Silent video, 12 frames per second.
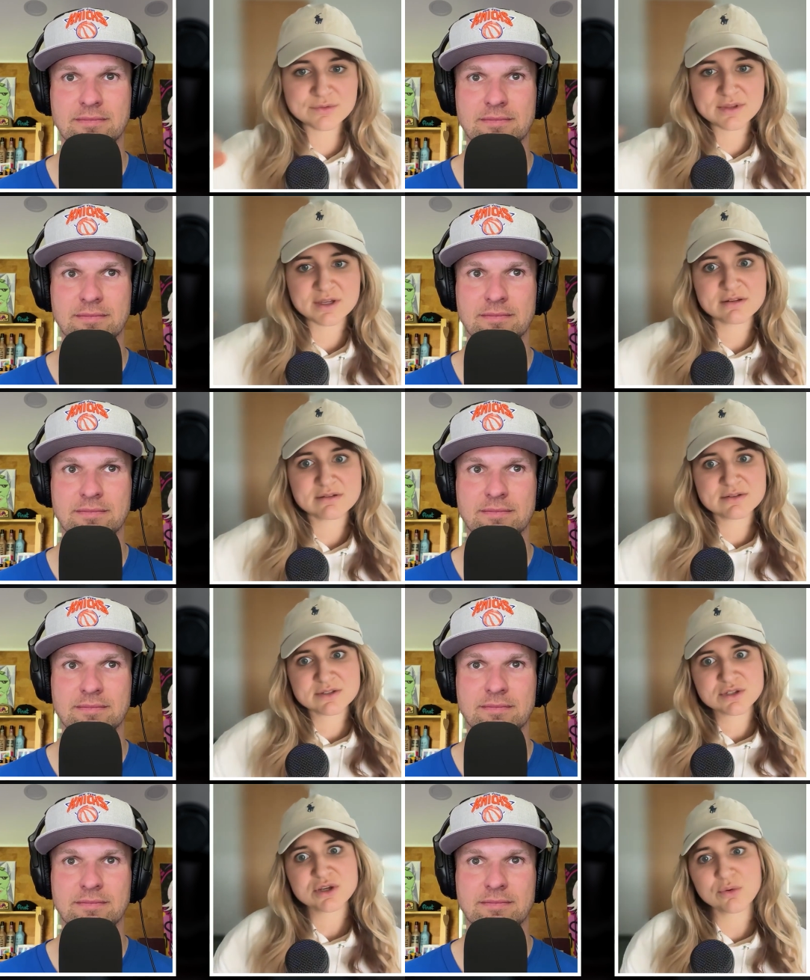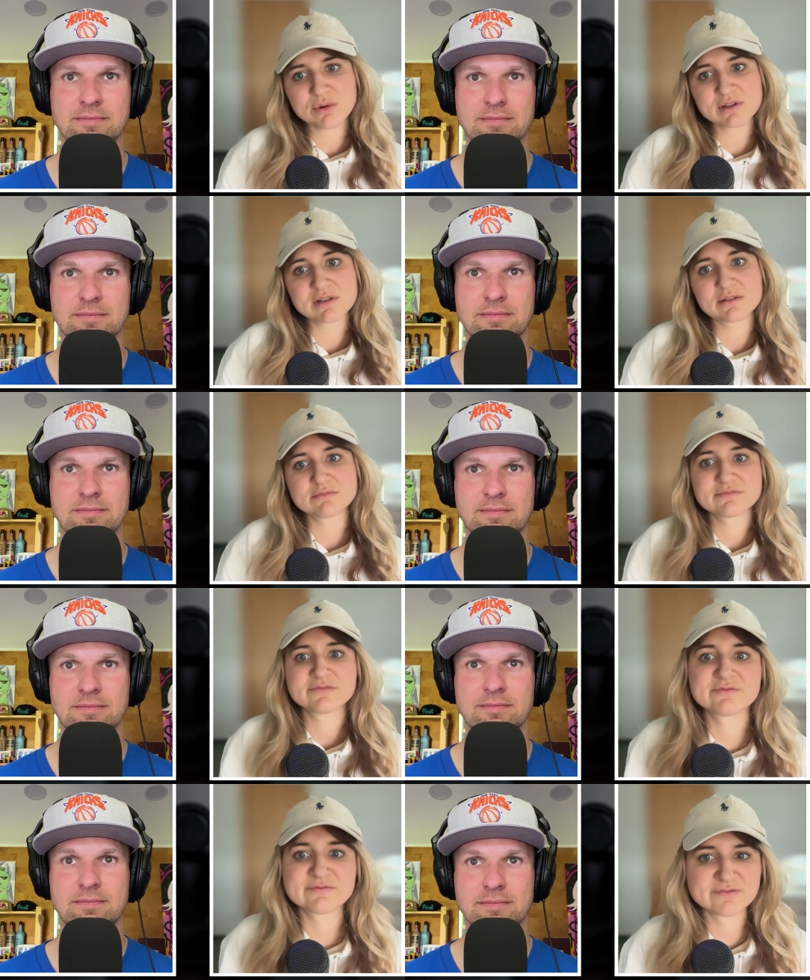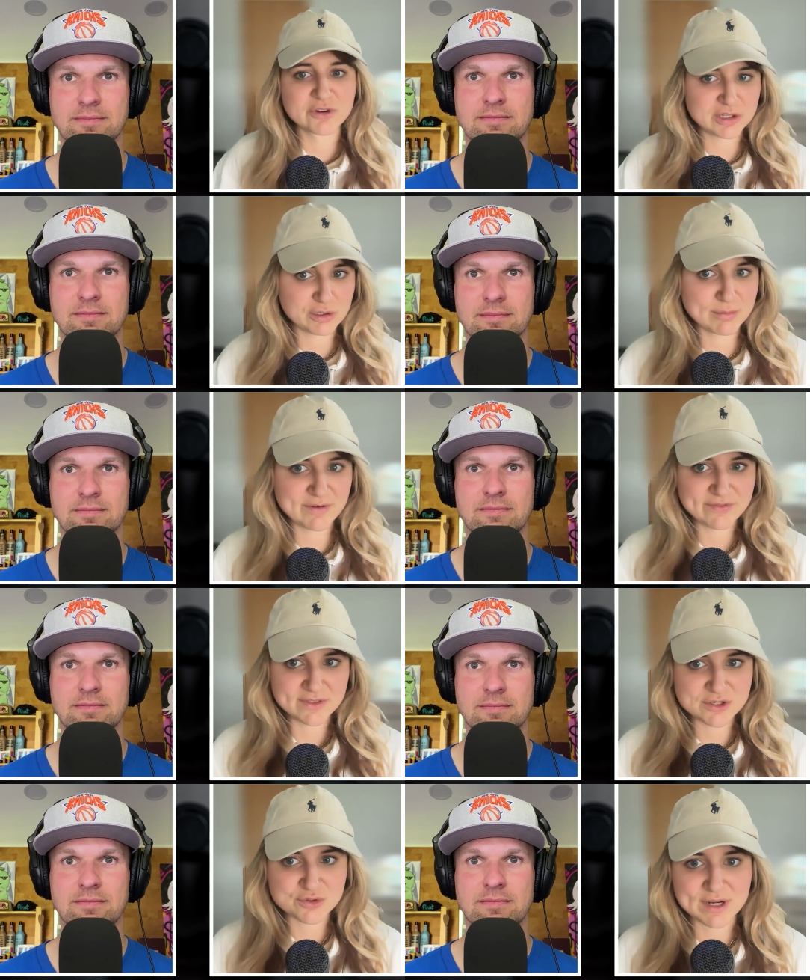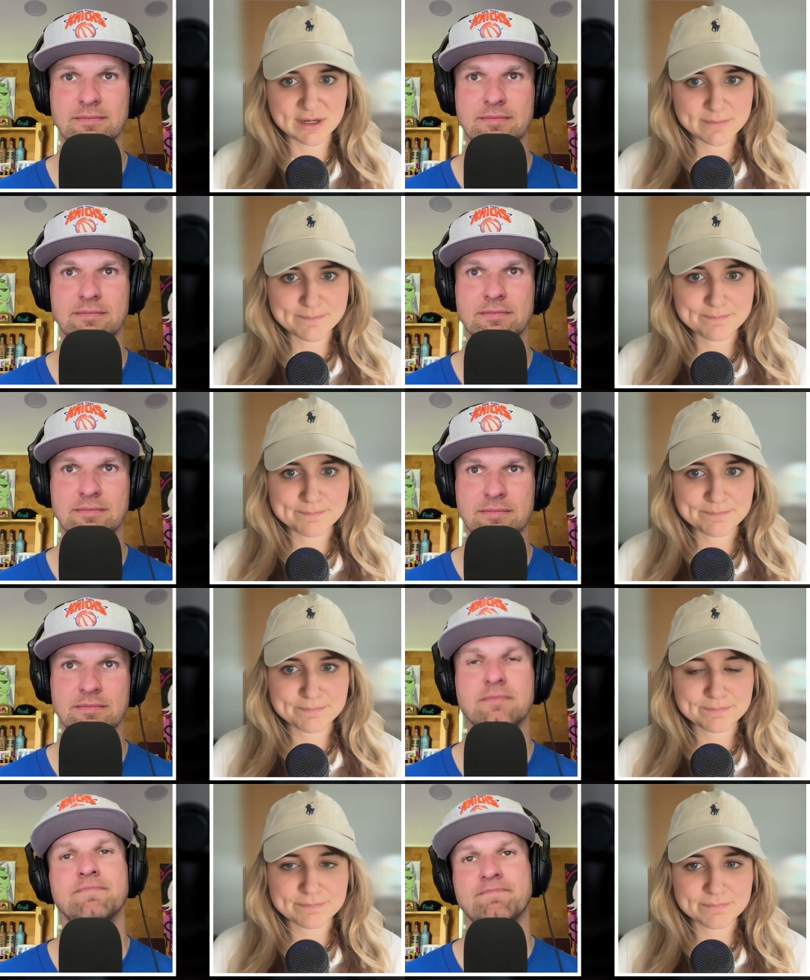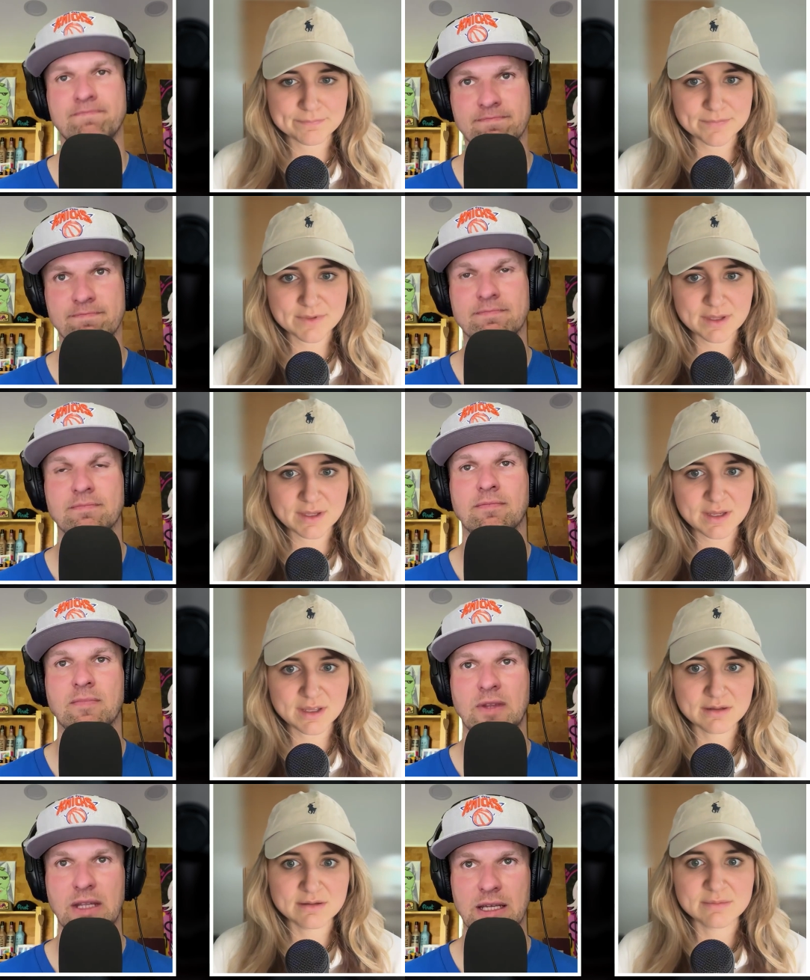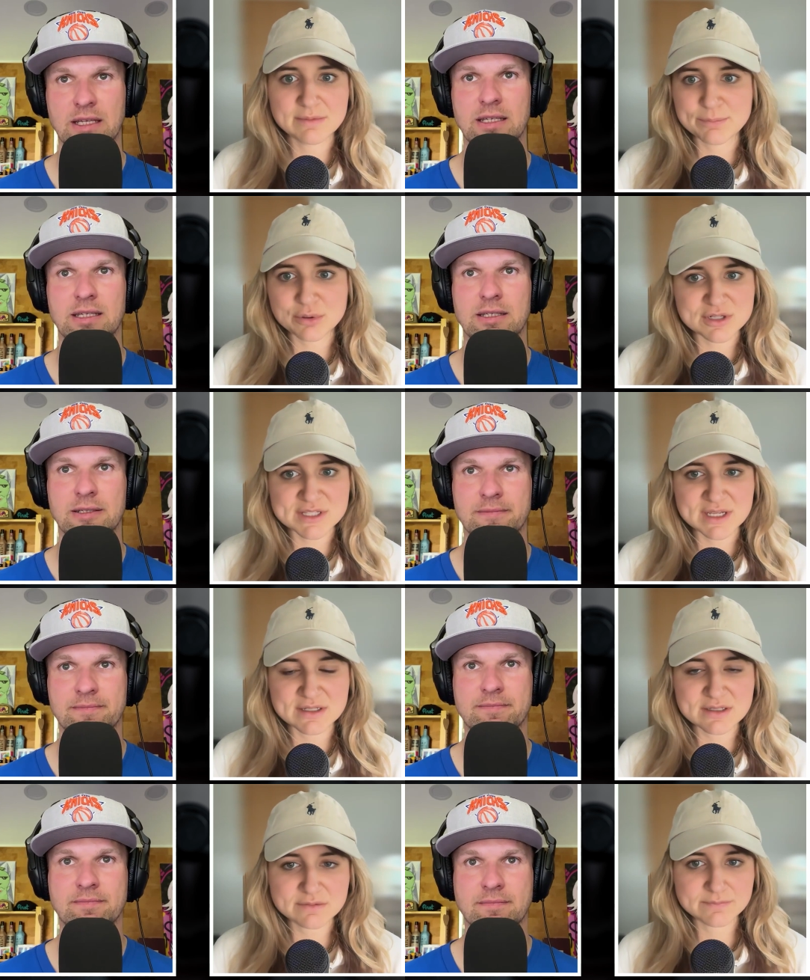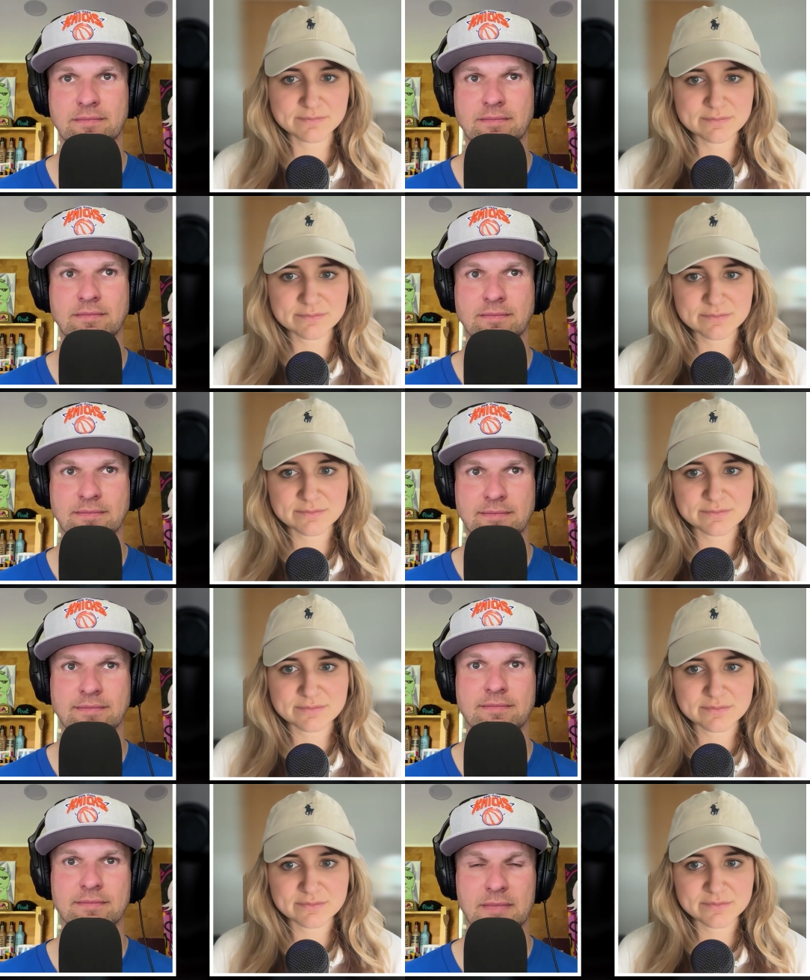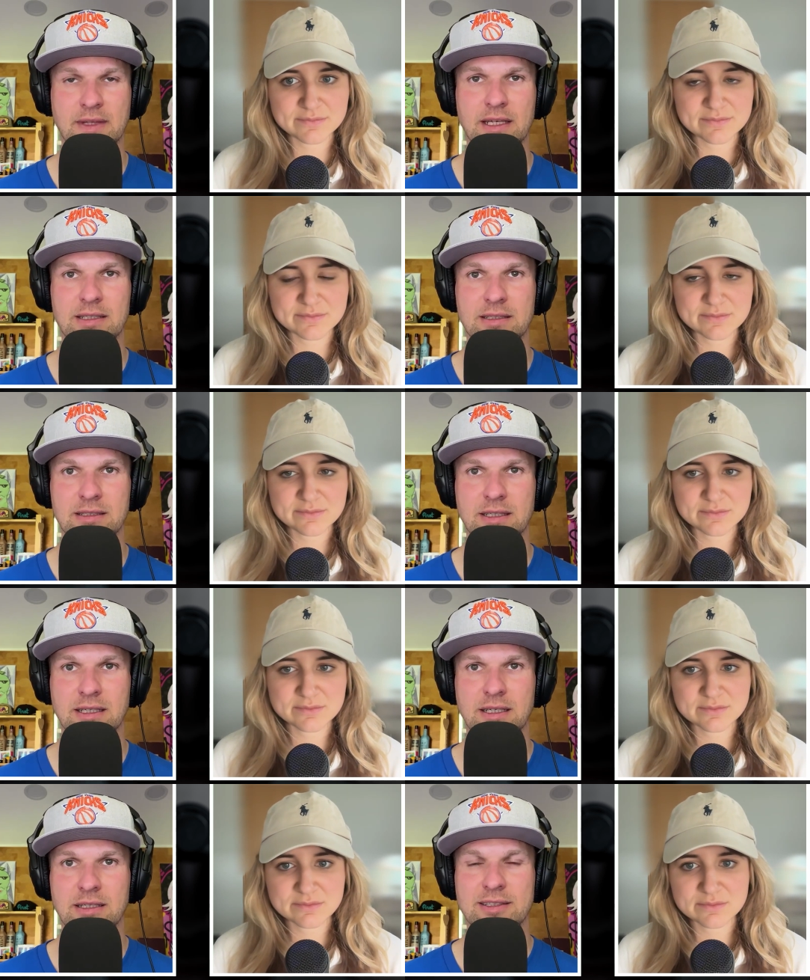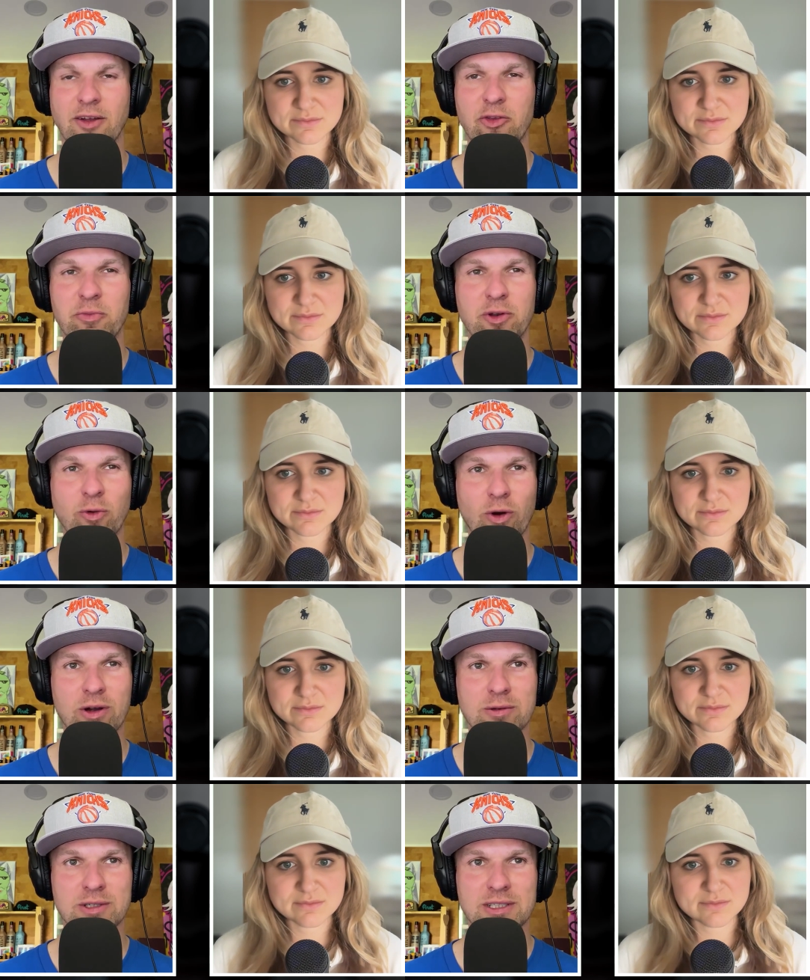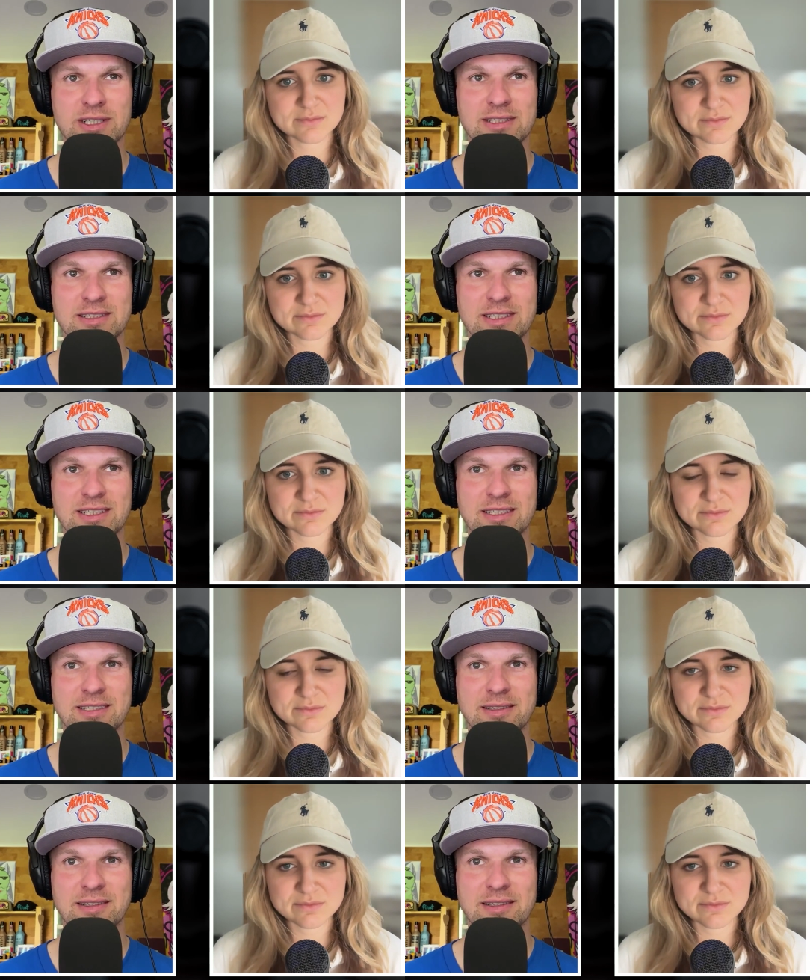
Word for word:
Speaker 1: the total volume of the drink in percent.
Speaker 2: Yes. Sounds a bit awkward, doesn't it?